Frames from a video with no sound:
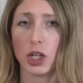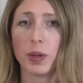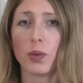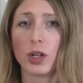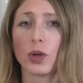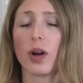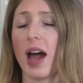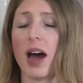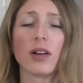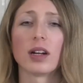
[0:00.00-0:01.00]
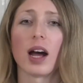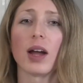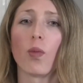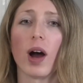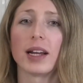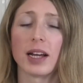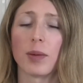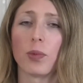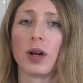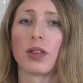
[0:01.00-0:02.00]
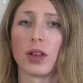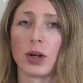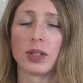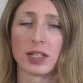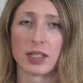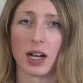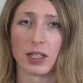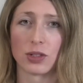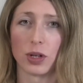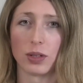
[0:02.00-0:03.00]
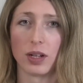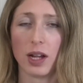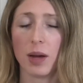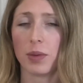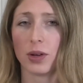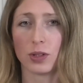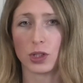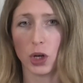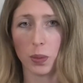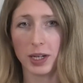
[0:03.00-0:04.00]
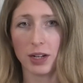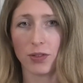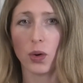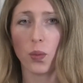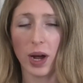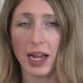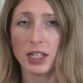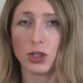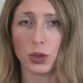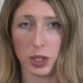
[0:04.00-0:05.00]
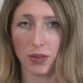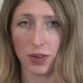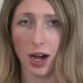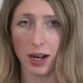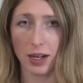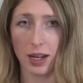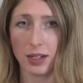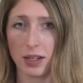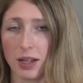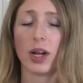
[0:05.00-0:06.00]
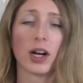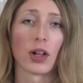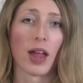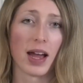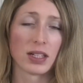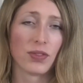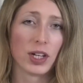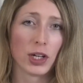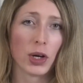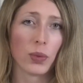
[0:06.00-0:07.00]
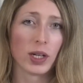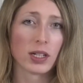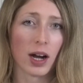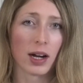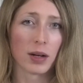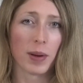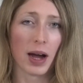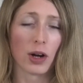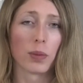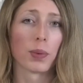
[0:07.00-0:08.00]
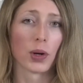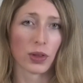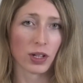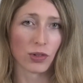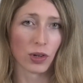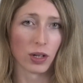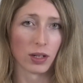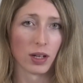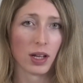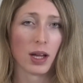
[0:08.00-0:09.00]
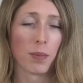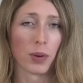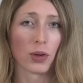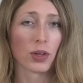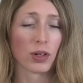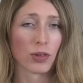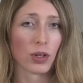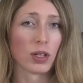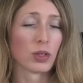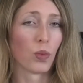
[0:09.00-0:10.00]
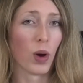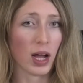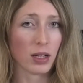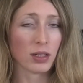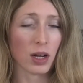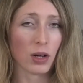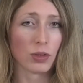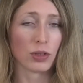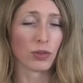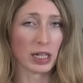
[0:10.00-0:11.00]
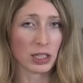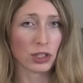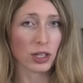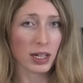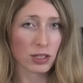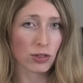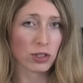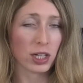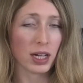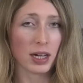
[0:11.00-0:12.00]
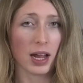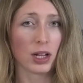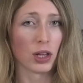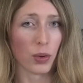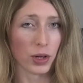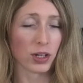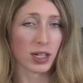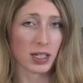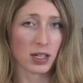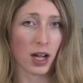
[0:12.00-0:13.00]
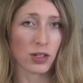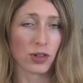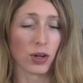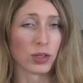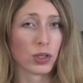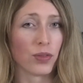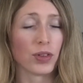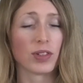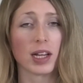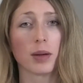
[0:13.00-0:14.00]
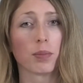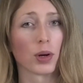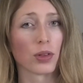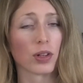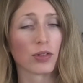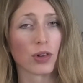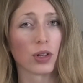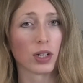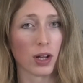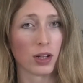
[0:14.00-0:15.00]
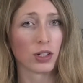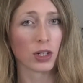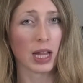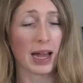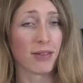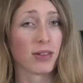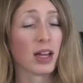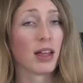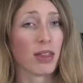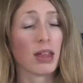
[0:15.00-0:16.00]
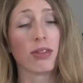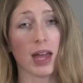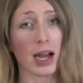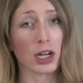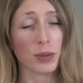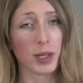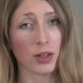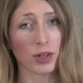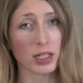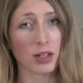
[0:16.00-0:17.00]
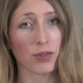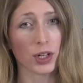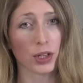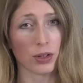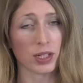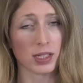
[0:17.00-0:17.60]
You may wonder, how did I wind up with low testosterone? There are so many different ways you could have gotten it. In our last video, we talk about birth control. Birth control is well known to raise your estrogen and lower your testosterone. So if you've taken birth control at all in your life, then that could be the reason for your low